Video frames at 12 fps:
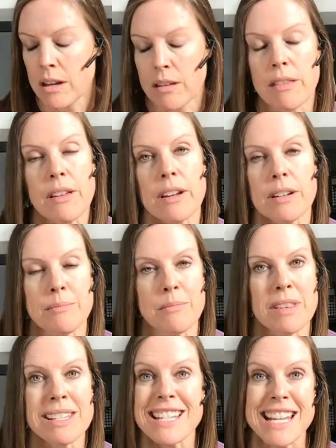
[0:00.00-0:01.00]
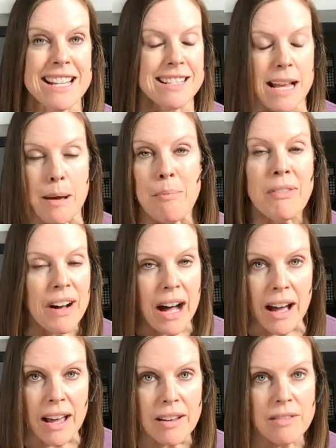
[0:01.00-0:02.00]
the the DSM
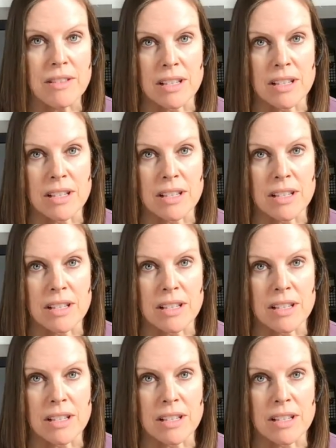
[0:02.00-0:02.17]
five,